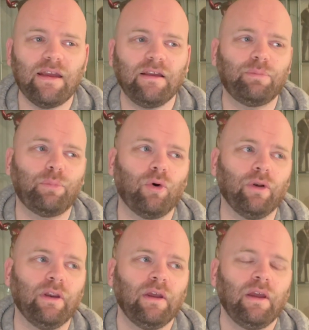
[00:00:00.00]

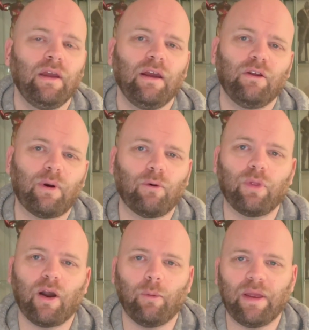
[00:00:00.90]
Eastbourne is where all
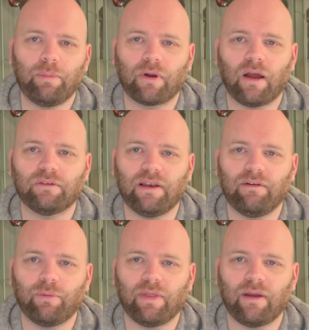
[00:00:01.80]
the old people go to
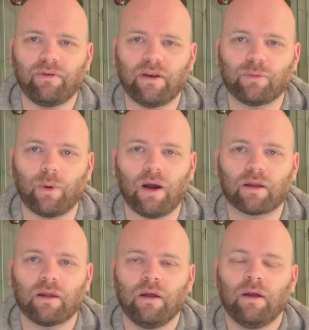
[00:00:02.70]
live when they finish work.